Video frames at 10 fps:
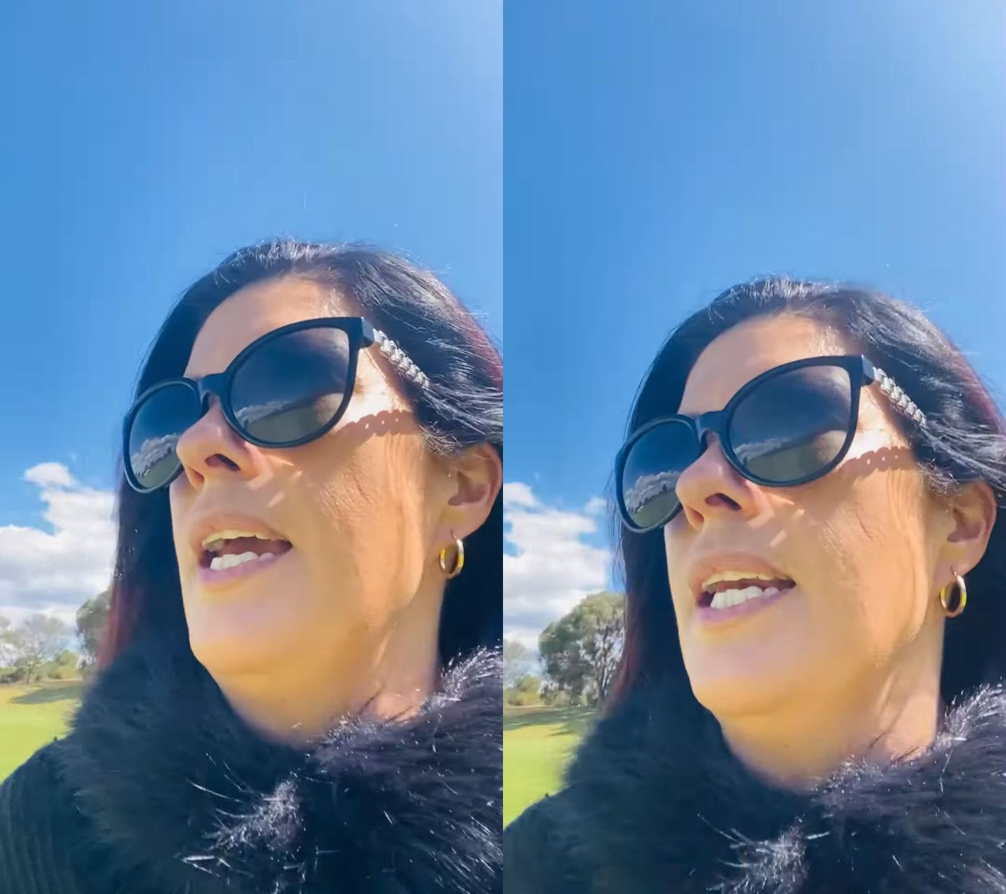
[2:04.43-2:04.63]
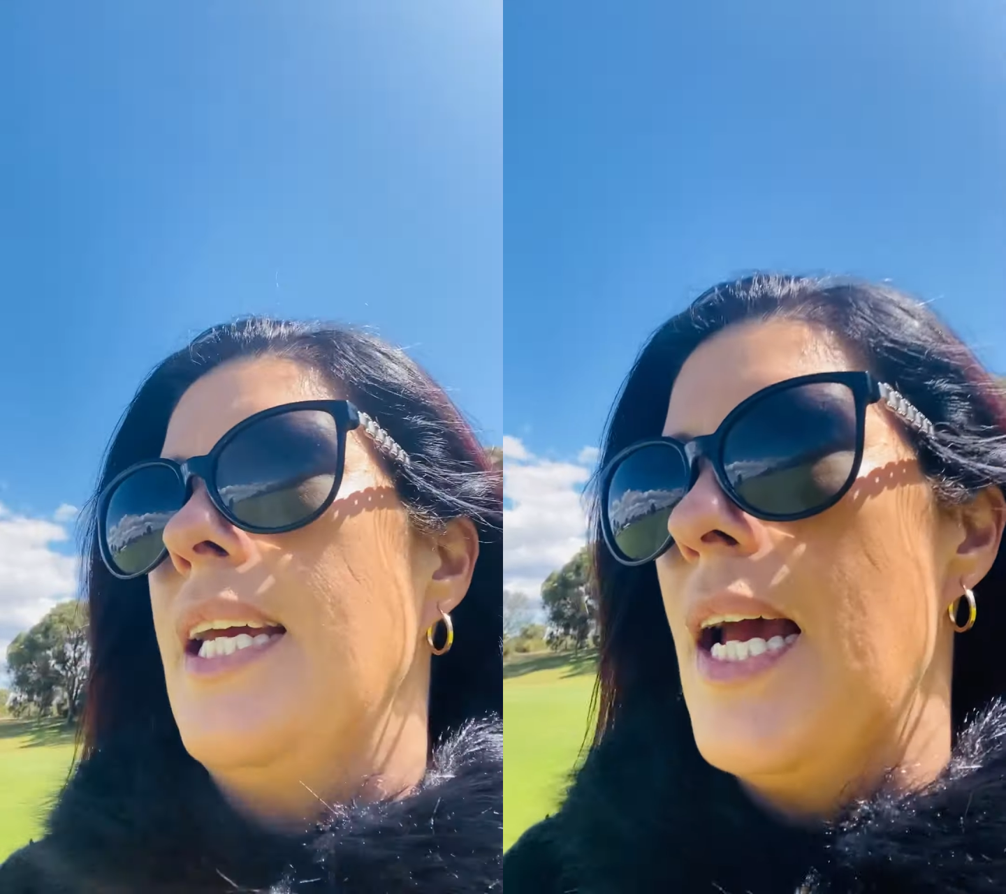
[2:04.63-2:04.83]

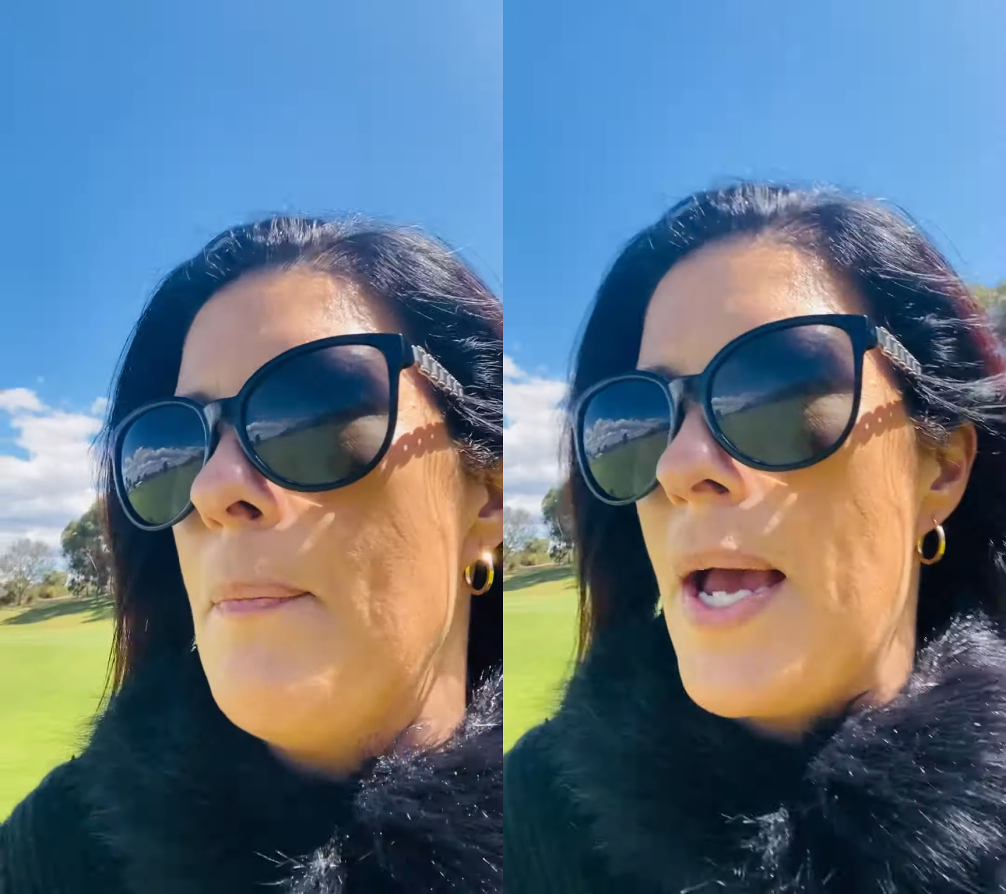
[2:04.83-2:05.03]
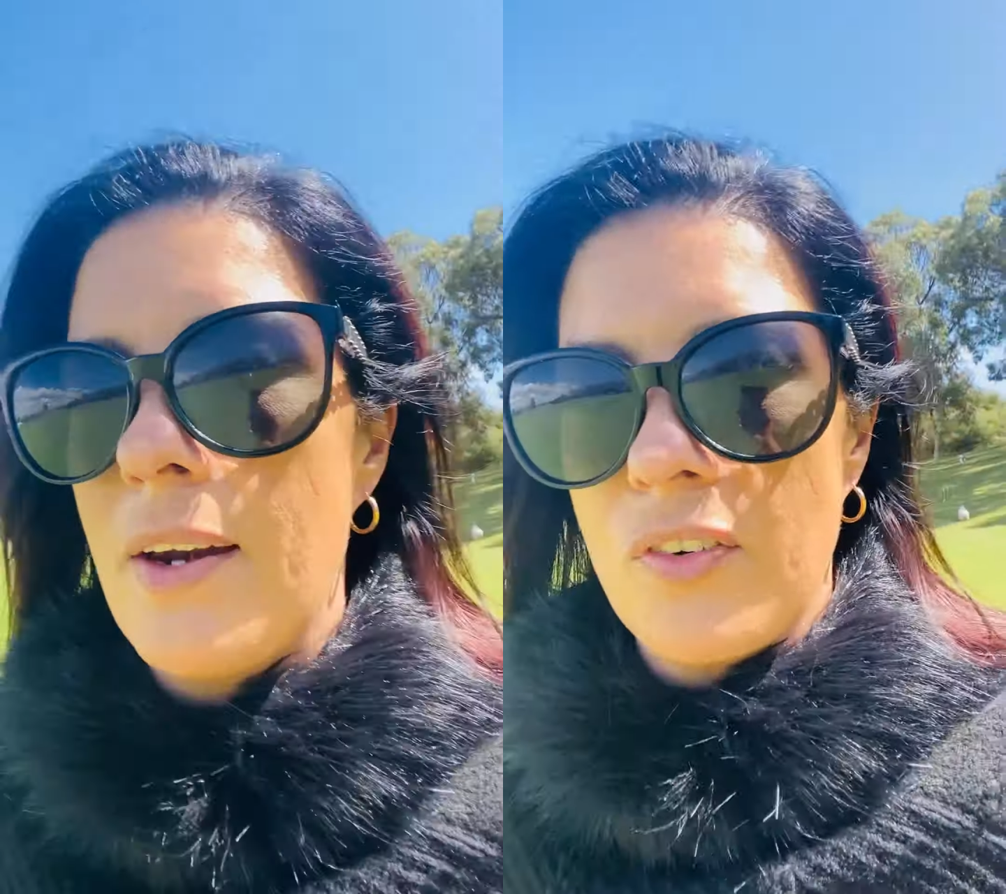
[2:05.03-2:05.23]
any
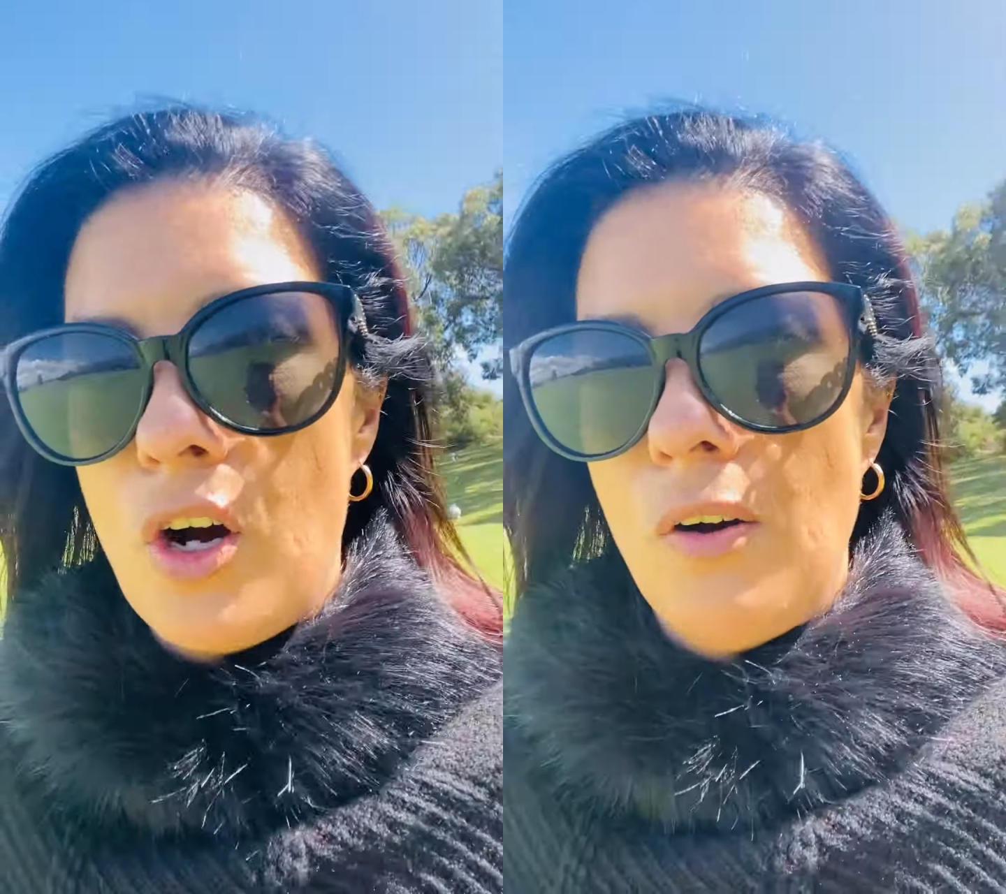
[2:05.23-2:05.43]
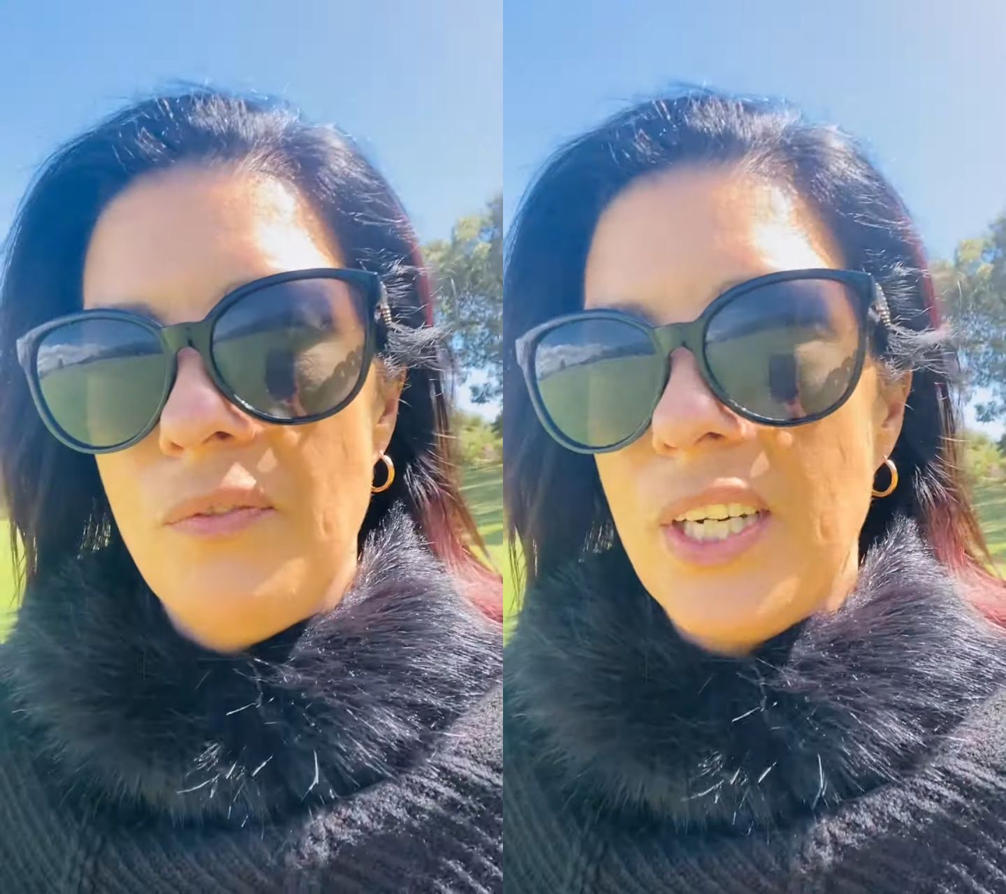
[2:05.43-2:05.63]
amount of
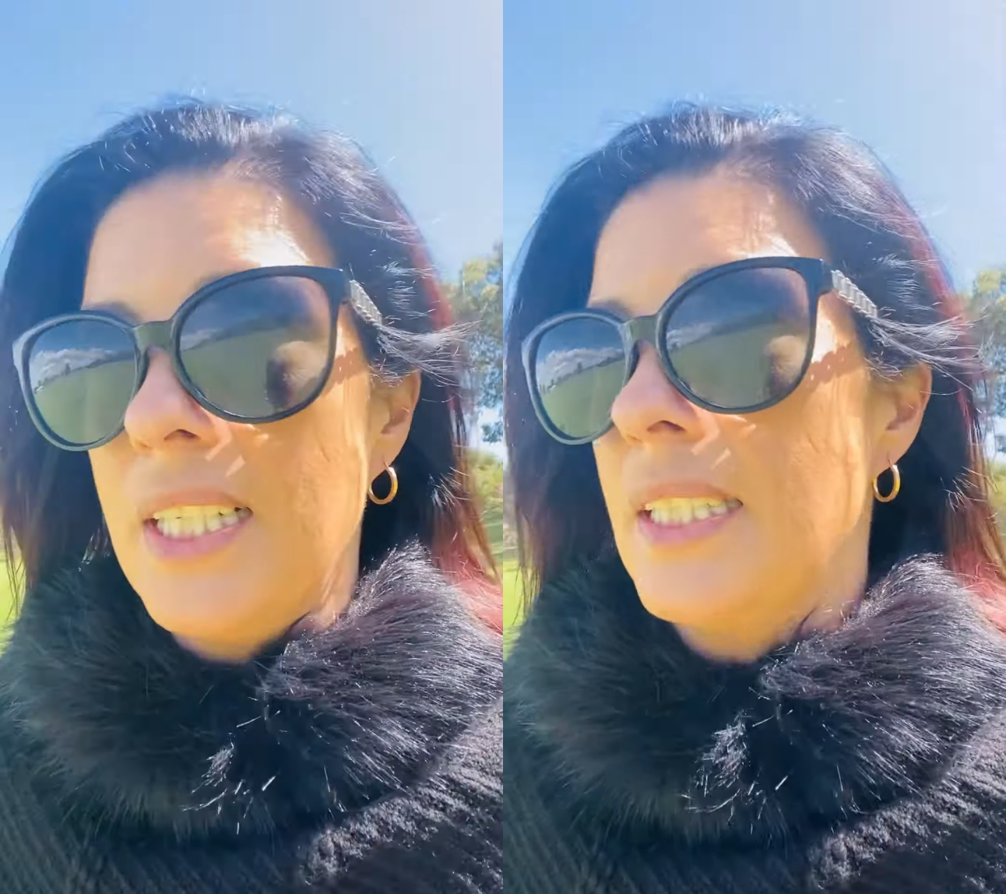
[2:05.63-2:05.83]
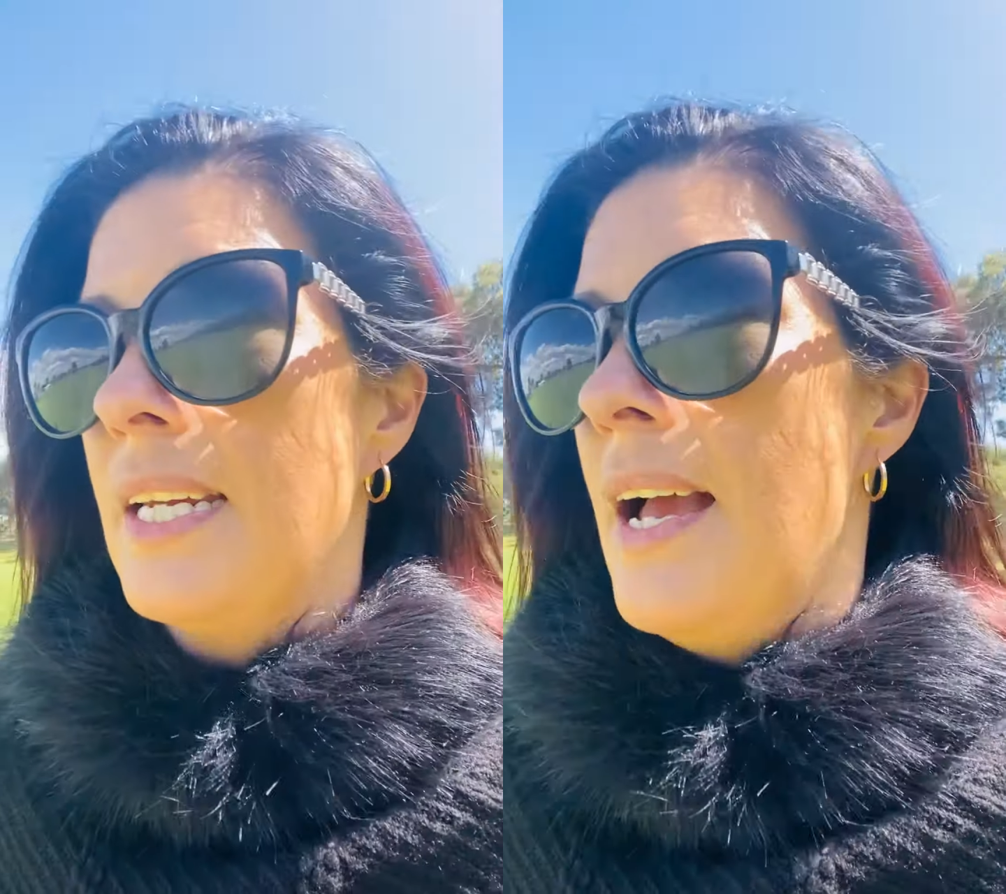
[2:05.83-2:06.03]

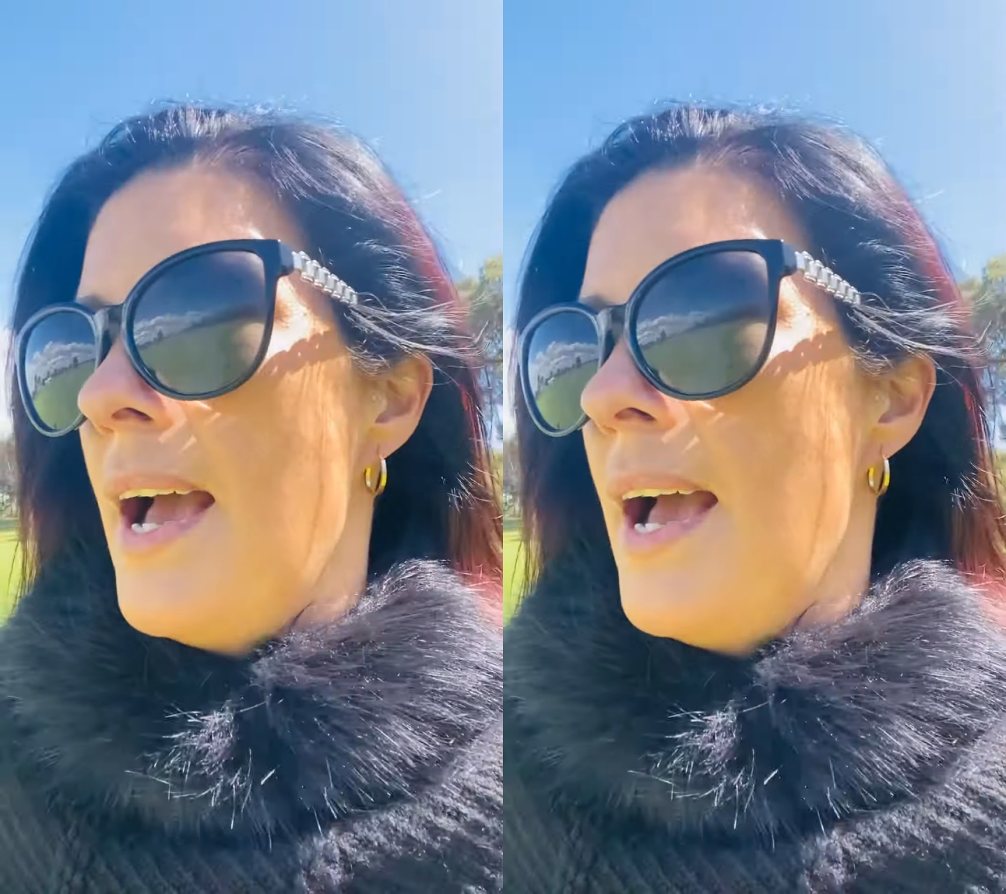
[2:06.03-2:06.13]
confidence